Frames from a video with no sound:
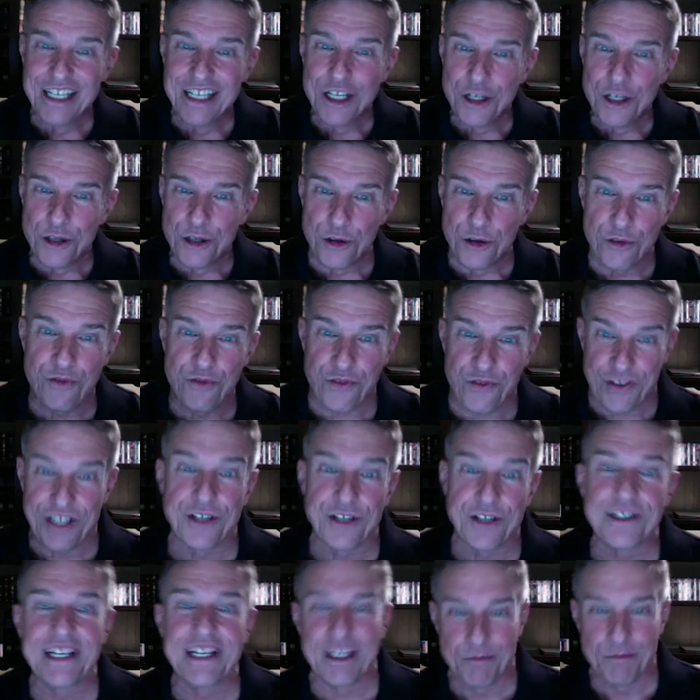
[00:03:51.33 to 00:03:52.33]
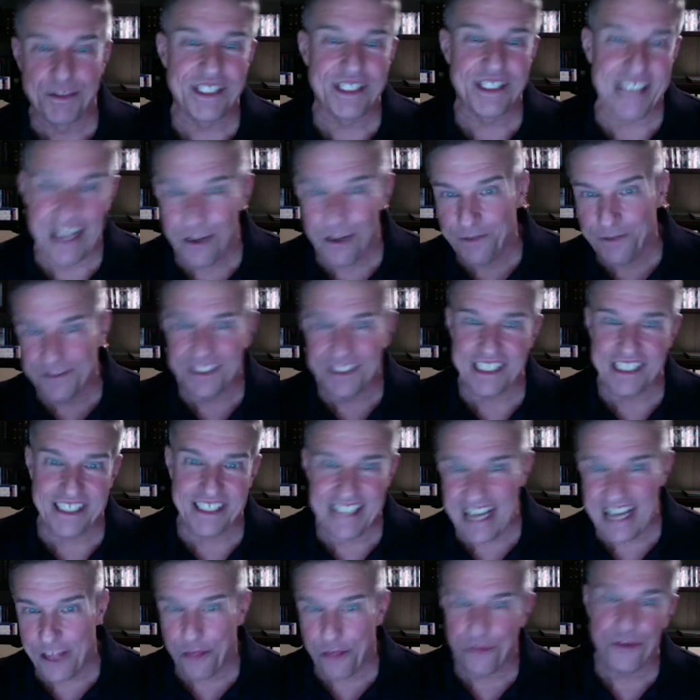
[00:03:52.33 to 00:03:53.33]
who feared himself to
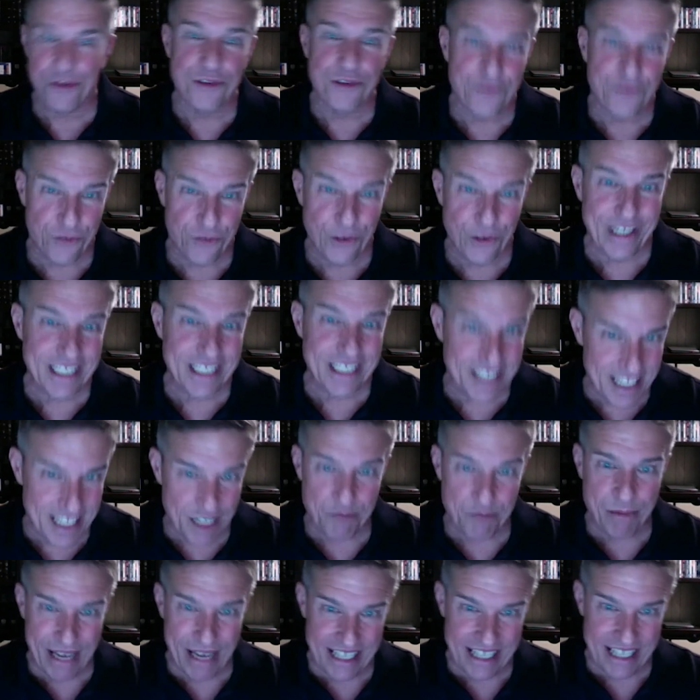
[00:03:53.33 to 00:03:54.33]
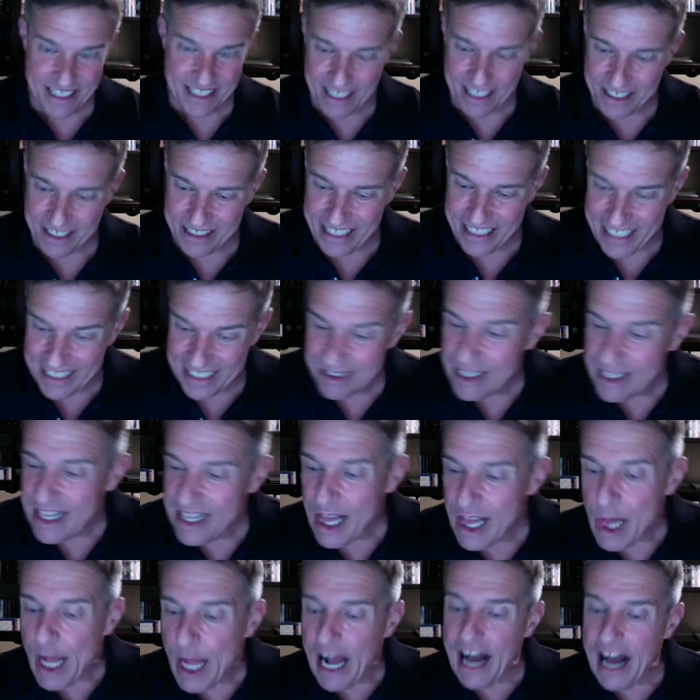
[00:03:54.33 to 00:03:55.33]
death through freezing, basically.
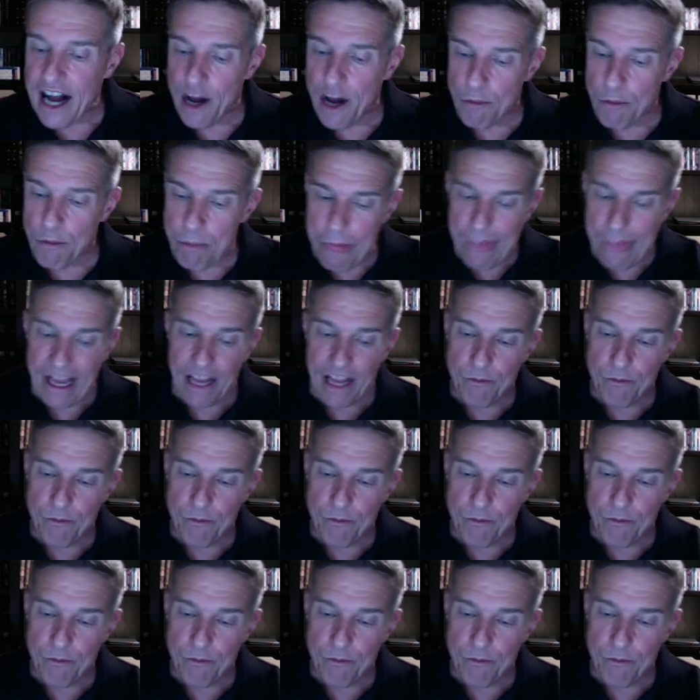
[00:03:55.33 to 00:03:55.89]
Um,